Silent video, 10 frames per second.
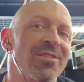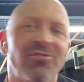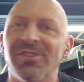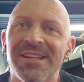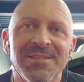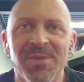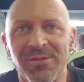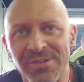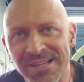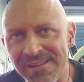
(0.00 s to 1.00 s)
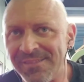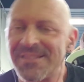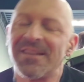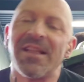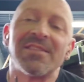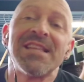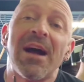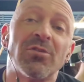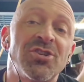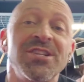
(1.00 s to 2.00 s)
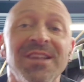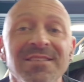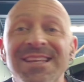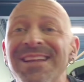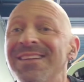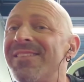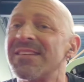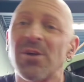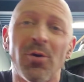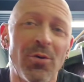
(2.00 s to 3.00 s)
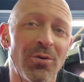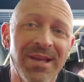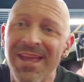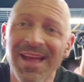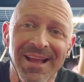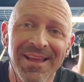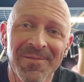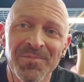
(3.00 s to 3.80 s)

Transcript: Jillian's being ridiculous on this. Now, she does get into this whole kick